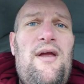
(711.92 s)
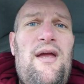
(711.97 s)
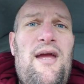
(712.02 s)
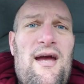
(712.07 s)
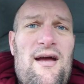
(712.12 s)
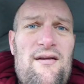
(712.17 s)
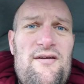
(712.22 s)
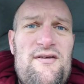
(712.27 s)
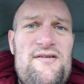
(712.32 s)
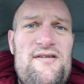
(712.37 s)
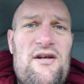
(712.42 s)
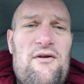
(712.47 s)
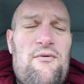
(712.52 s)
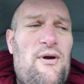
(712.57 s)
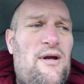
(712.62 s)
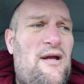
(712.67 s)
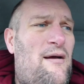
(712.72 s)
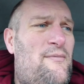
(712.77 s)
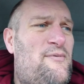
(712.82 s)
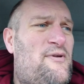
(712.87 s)
Yeah, so a
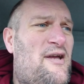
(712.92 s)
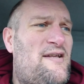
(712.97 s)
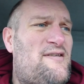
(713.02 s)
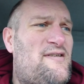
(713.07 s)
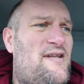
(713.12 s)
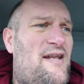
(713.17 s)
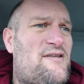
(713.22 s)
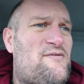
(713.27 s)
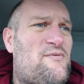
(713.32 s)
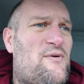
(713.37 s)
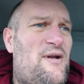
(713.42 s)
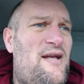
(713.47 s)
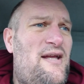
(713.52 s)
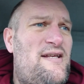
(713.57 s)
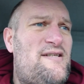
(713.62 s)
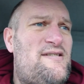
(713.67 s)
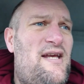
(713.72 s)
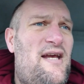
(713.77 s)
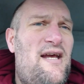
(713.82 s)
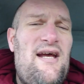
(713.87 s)
quick update, so that's what it
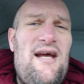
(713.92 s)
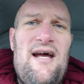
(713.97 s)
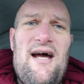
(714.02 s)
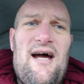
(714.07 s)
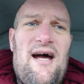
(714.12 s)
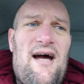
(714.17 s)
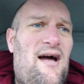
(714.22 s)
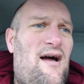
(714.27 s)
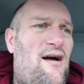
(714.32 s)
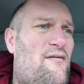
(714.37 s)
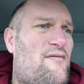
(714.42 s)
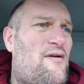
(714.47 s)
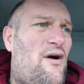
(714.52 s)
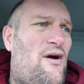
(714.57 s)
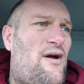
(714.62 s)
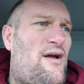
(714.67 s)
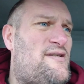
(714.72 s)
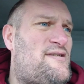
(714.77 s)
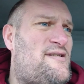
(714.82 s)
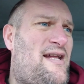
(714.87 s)
is. I've
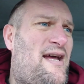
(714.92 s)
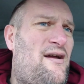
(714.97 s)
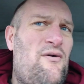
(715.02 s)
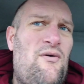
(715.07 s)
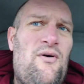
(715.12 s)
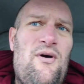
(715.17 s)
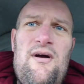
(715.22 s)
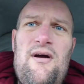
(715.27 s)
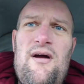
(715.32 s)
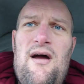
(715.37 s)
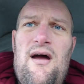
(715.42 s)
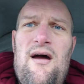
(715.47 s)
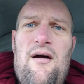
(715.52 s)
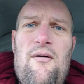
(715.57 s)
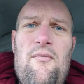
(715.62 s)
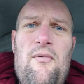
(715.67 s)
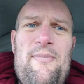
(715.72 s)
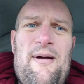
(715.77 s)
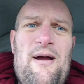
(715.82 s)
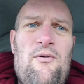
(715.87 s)
got, it's now
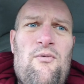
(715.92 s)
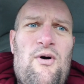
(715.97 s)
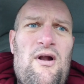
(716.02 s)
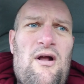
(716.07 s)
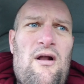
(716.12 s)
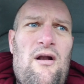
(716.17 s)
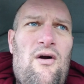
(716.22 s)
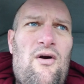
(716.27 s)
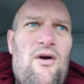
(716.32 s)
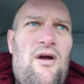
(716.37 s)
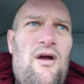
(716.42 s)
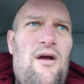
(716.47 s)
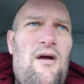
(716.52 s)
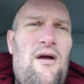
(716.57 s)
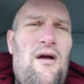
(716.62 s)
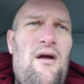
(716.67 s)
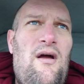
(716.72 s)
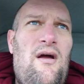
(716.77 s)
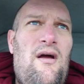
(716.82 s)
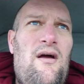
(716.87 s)
about 1 o'clock,
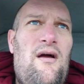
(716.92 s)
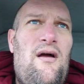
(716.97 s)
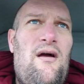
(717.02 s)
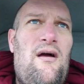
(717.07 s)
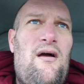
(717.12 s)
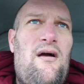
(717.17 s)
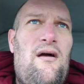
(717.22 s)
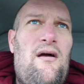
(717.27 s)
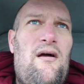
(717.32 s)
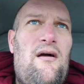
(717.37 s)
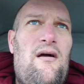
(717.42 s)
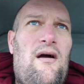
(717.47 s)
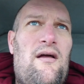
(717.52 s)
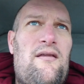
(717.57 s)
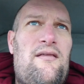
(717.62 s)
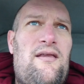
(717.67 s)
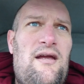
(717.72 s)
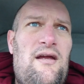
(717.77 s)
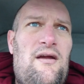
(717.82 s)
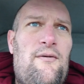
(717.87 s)

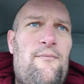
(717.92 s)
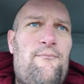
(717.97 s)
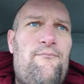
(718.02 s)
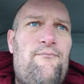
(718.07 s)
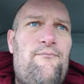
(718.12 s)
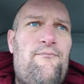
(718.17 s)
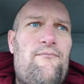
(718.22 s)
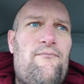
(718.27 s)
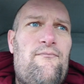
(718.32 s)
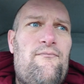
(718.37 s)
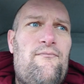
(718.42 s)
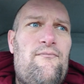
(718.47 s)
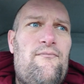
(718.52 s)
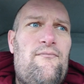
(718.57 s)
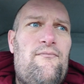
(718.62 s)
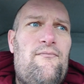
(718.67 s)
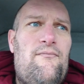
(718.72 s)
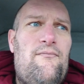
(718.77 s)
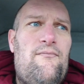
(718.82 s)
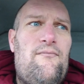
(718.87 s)
I think.
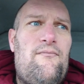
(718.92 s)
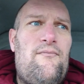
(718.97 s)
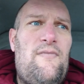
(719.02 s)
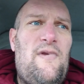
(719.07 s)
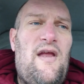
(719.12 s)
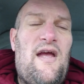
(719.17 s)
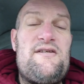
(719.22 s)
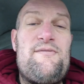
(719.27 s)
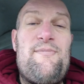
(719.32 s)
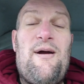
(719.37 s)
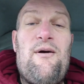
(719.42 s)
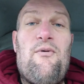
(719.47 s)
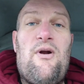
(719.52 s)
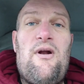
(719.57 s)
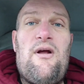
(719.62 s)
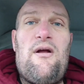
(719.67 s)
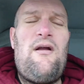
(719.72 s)
Yeah, it's about